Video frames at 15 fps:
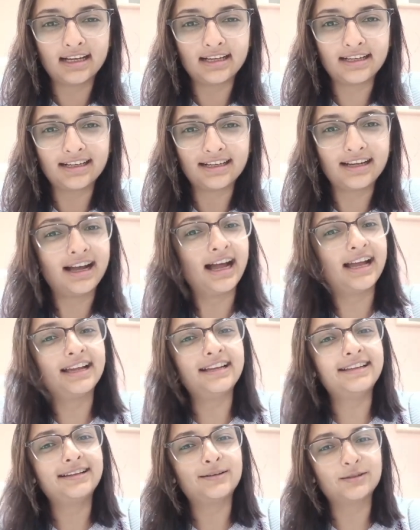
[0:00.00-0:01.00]

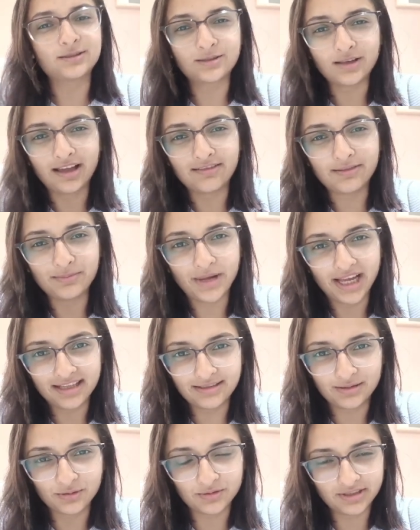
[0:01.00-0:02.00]
I also have a
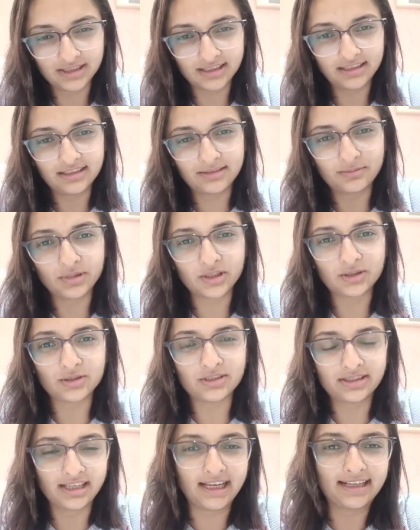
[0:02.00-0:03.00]
bias towards it
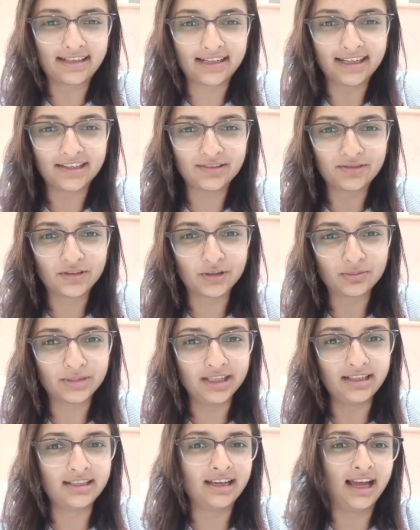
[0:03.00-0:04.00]
because I trained
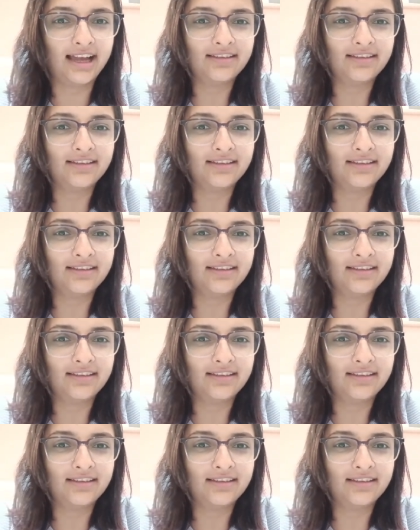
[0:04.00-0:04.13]
from it.